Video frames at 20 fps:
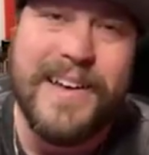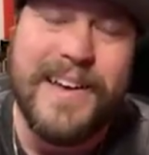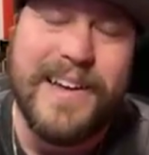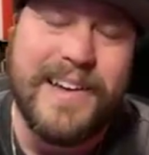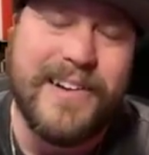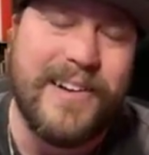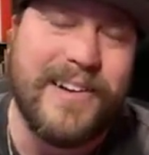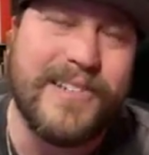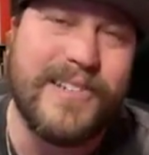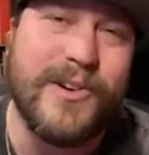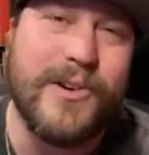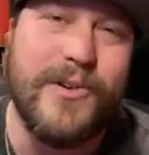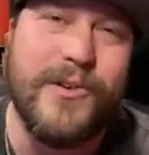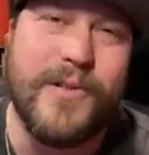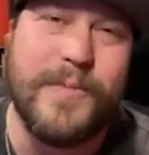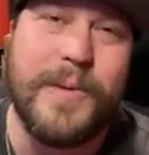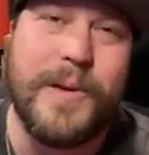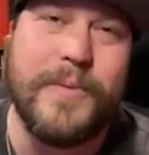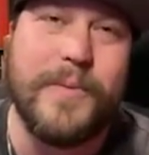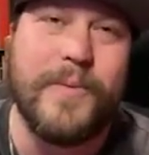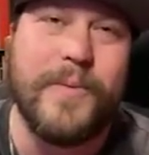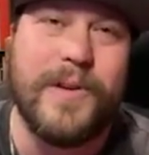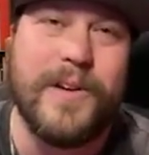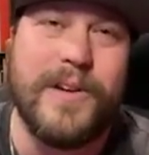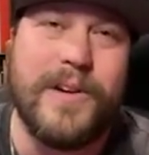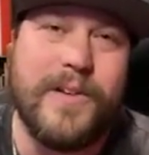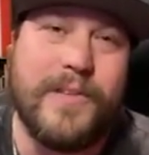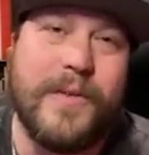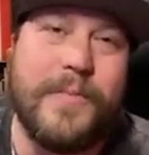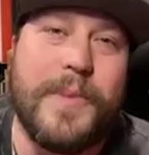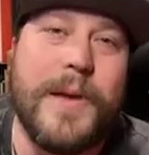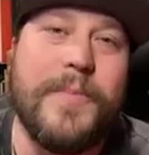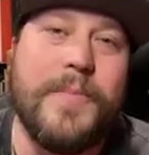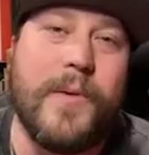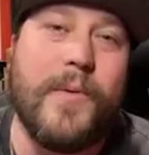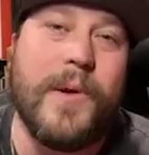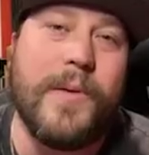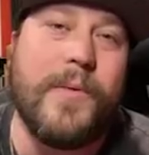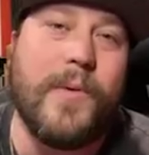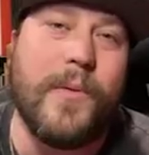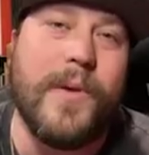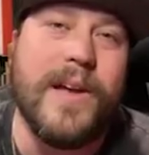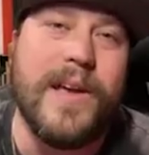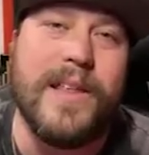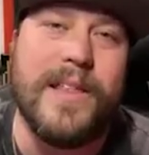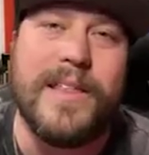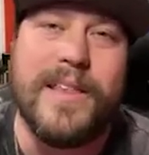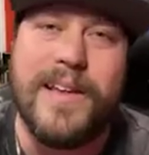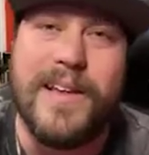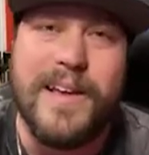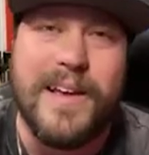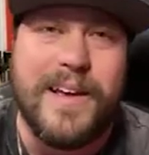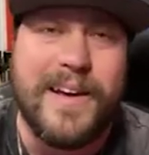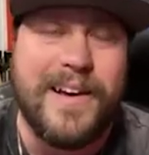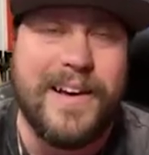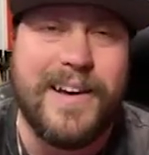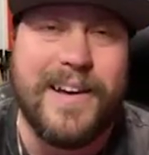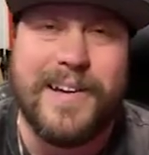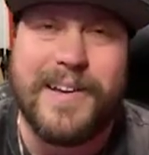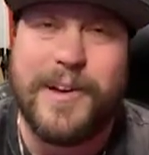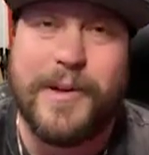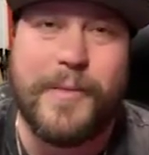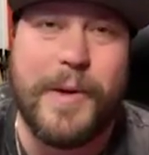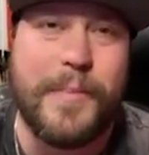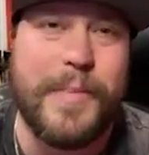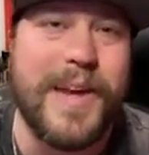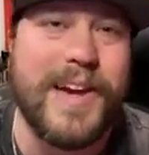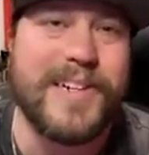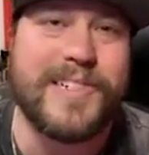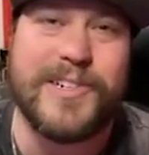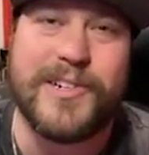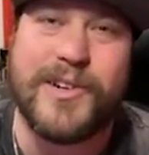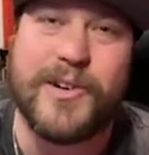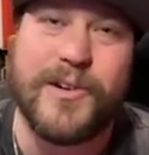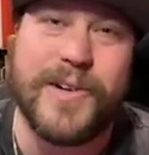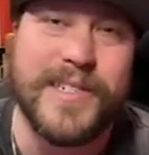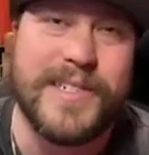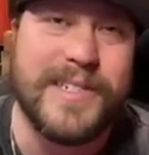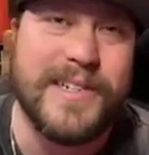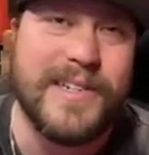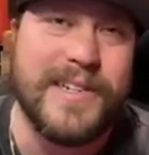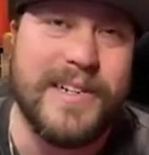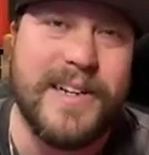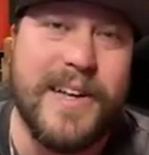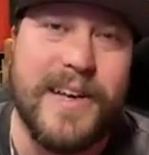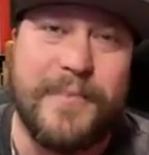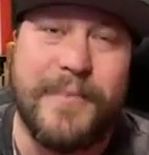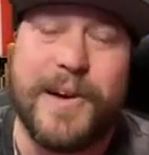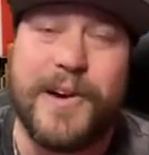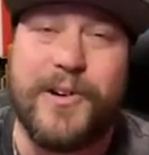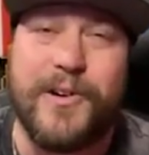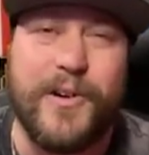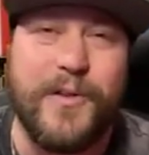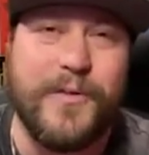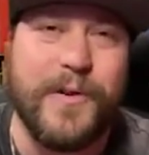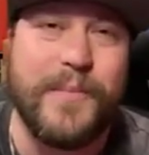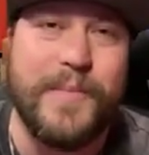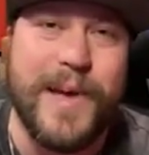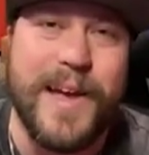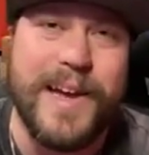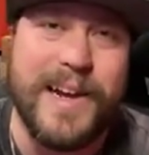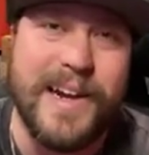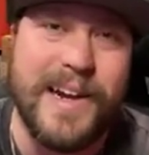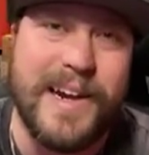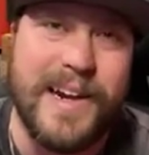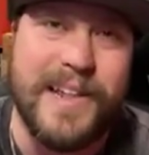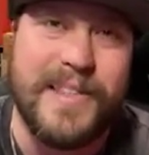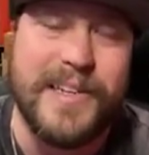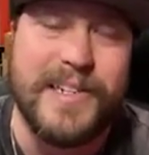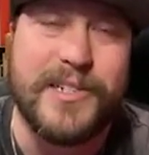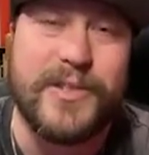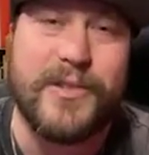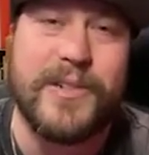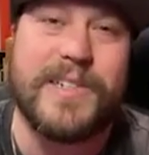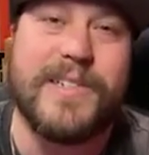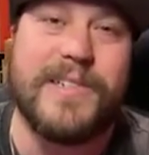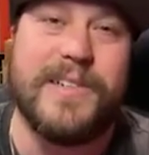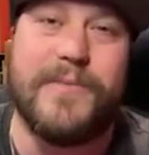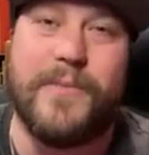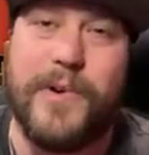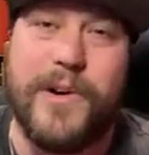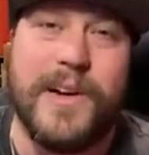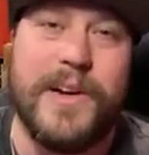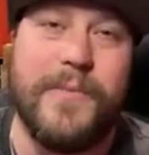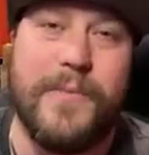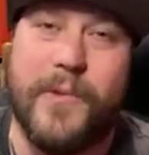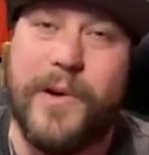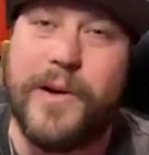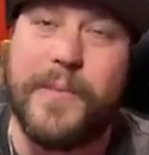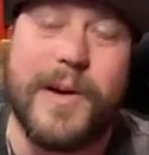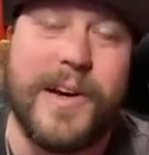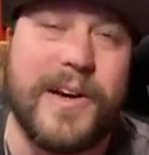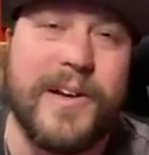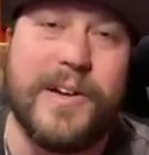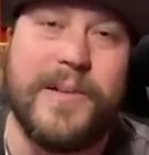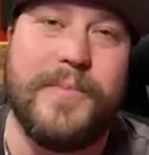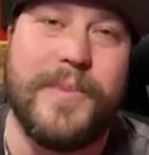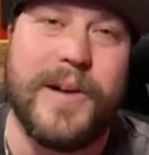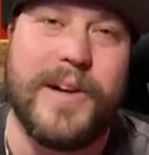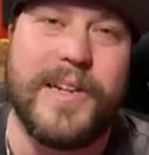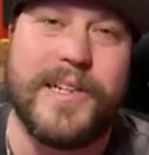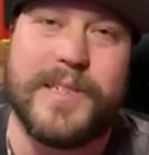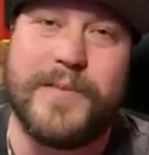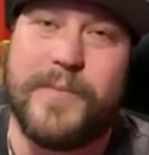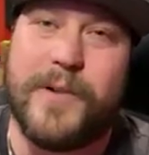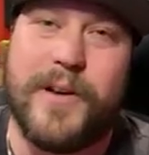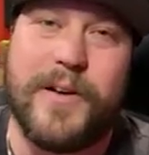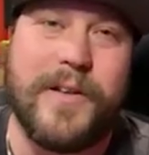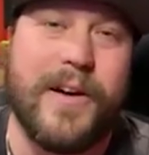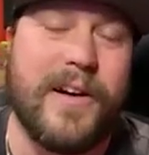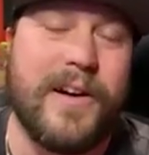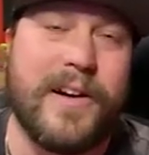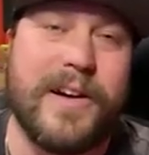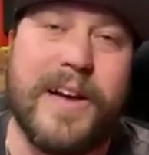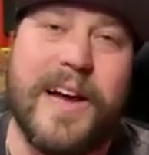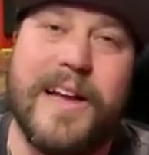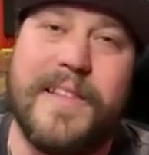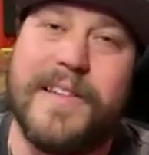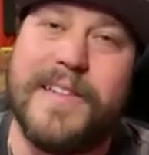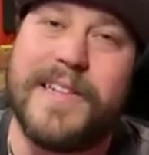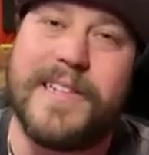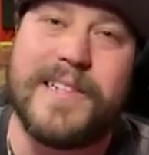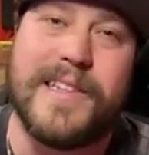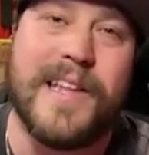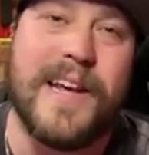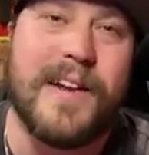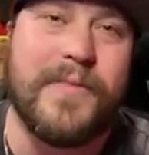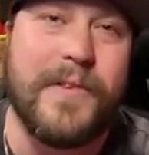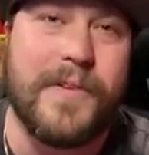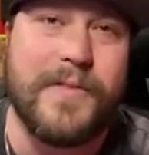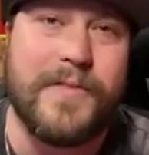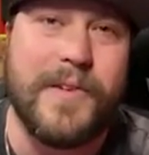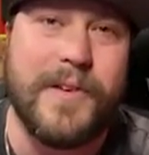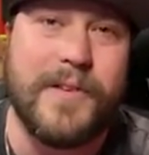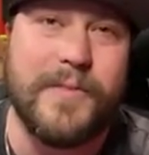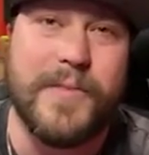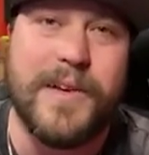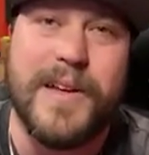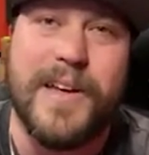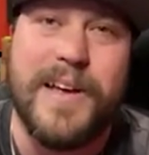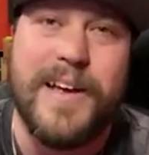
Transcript: and also who the people, you know, the people we were with. You know, my manager, Kristen, my girlfriend, Megan, and then Tristan, one of my good buddies, our guy that does a lot of our film.